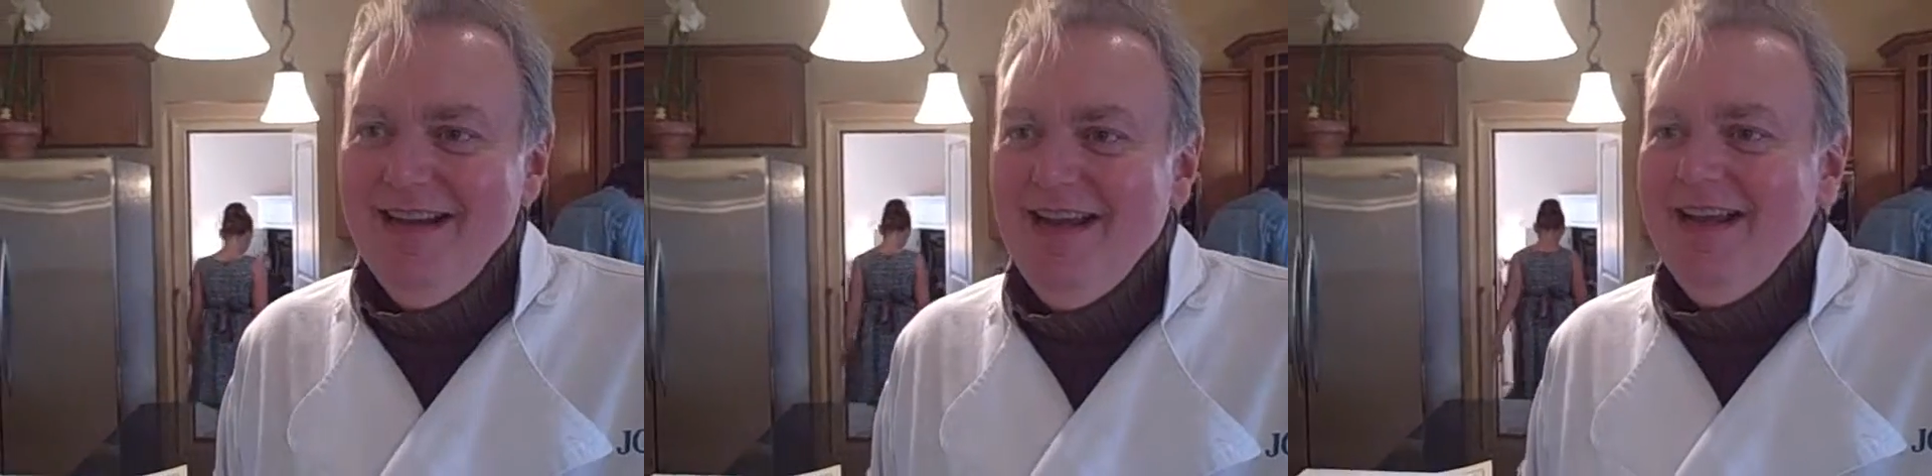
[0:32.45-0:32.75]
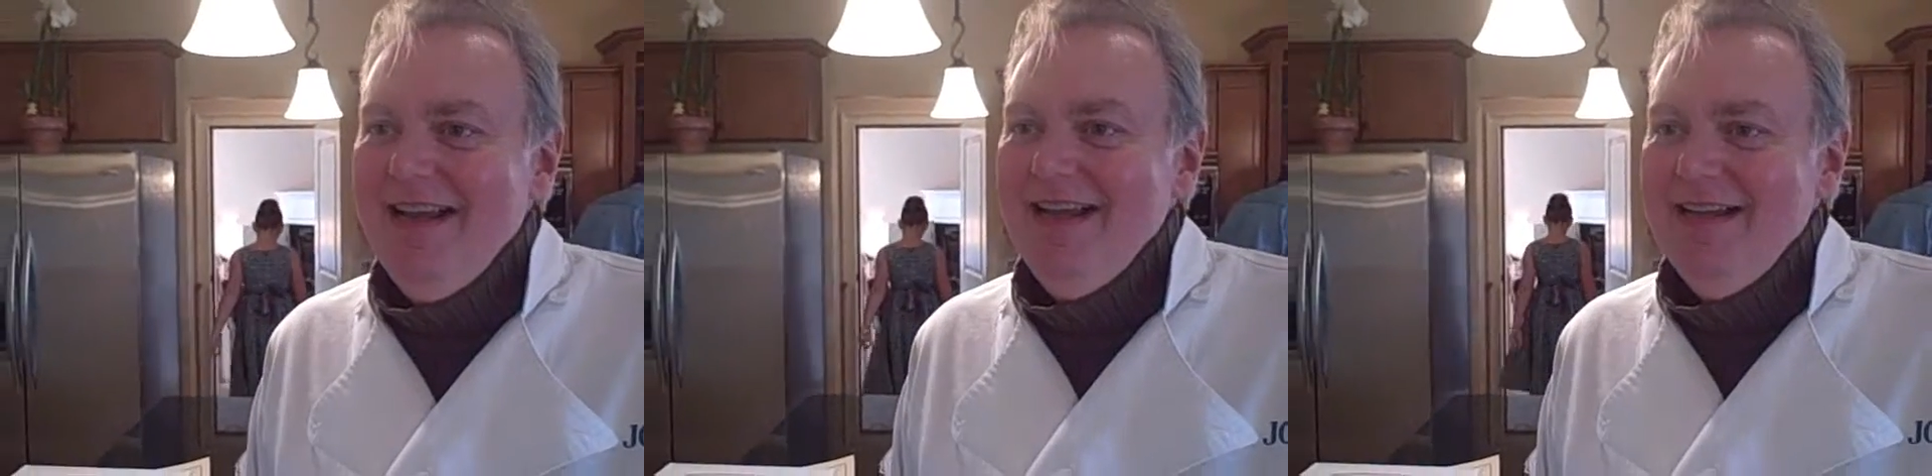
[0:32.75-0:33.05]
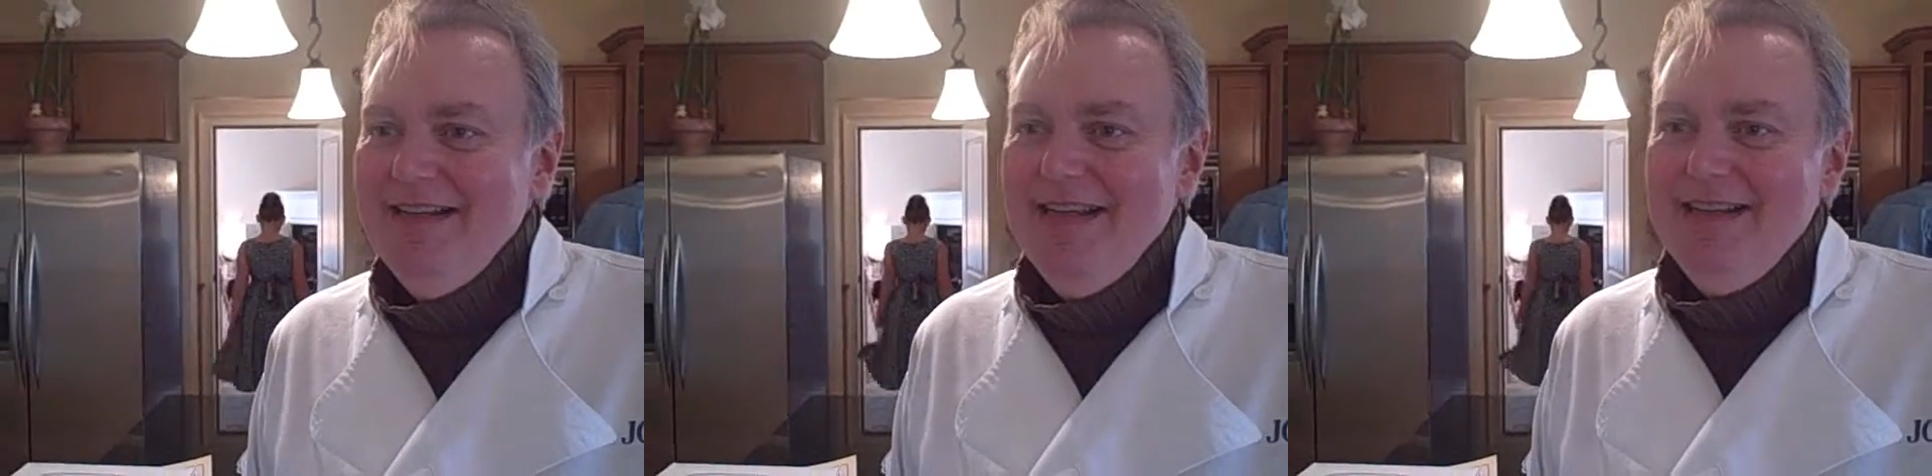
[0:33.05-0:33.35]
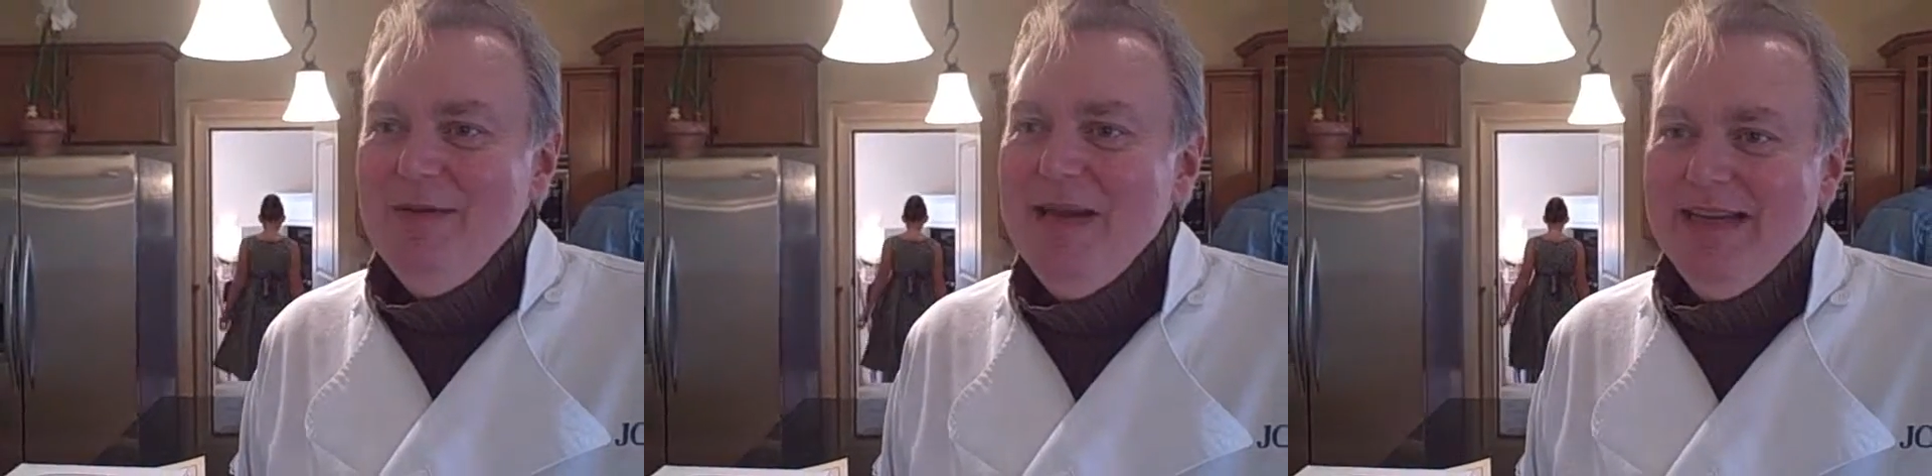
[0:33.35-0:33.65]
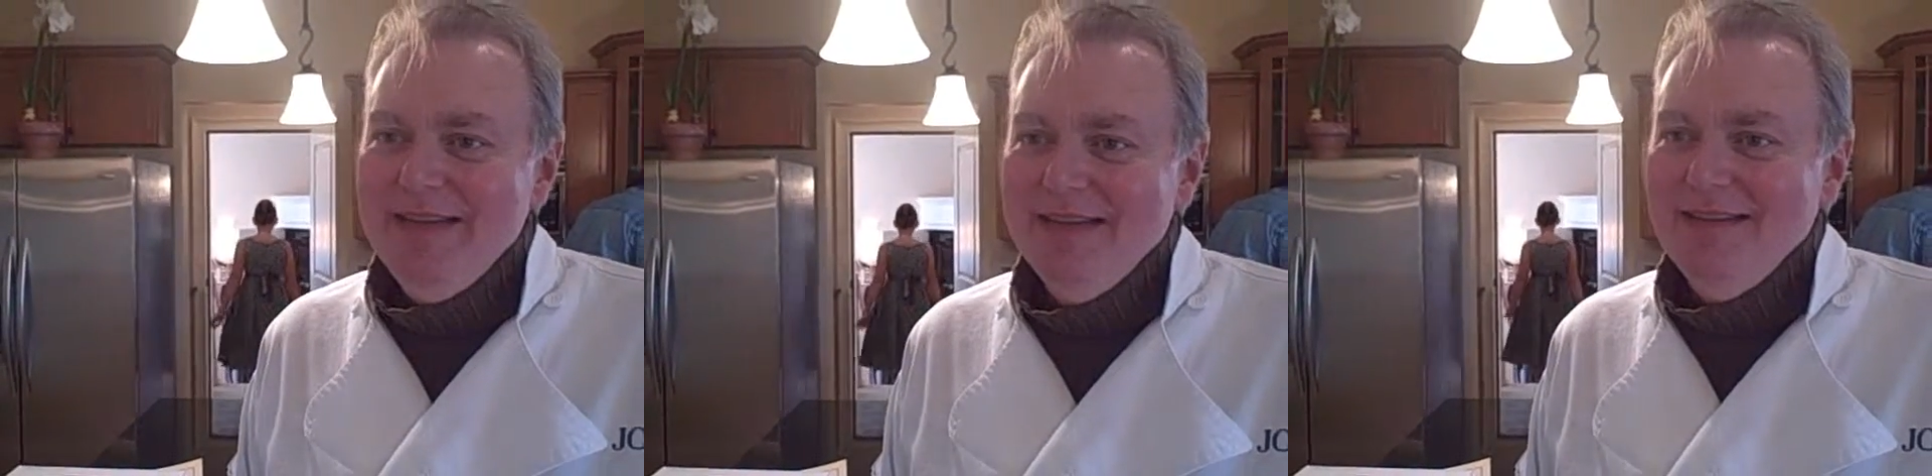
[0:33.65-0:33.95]
And that's the main
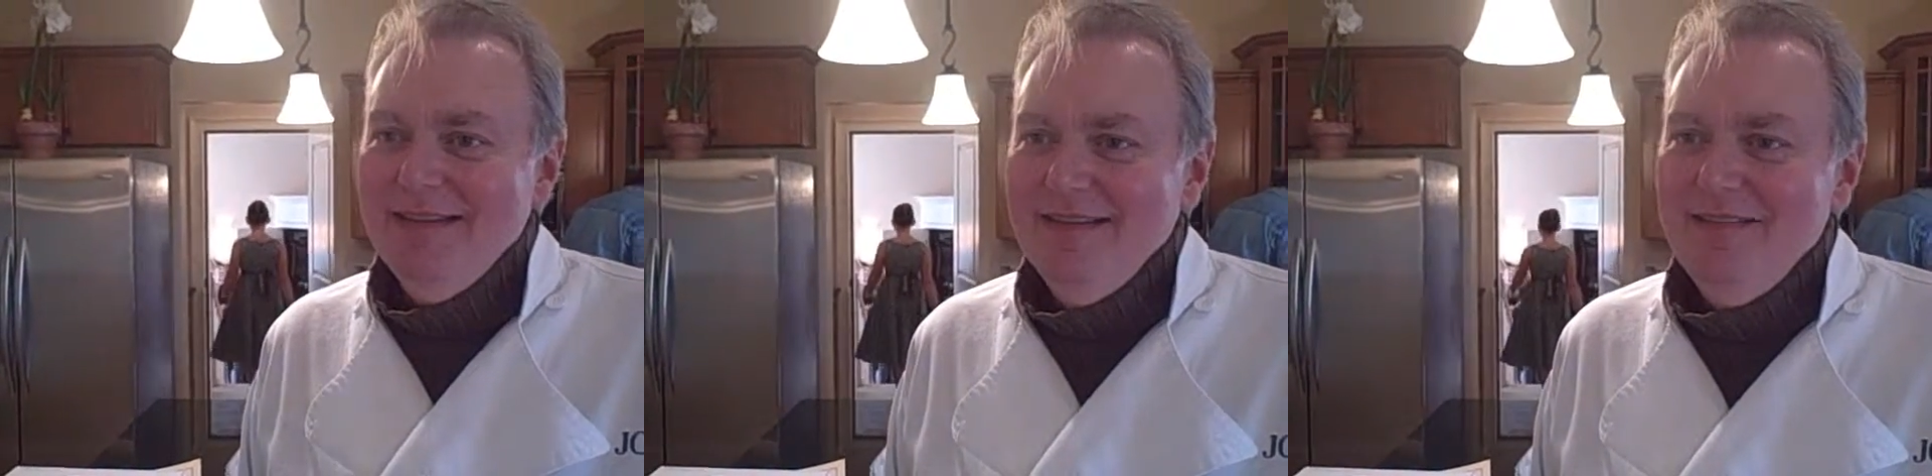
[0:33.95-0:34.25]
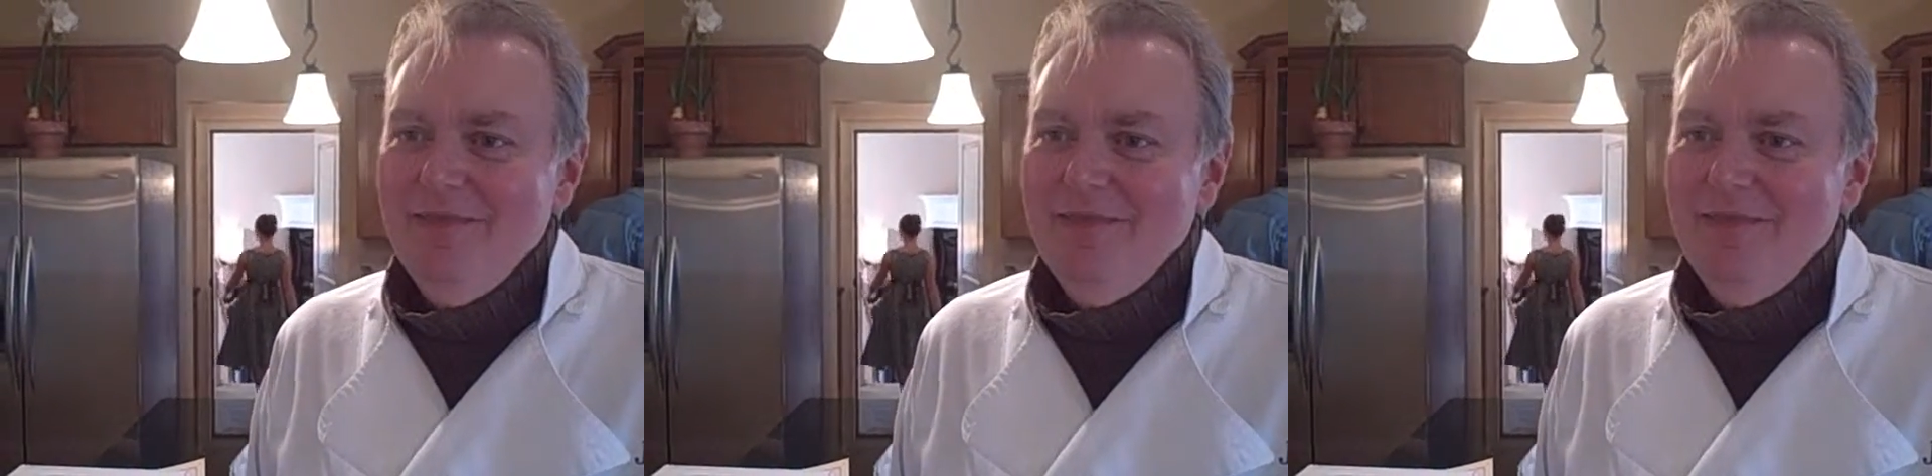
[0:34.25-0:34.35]
thing.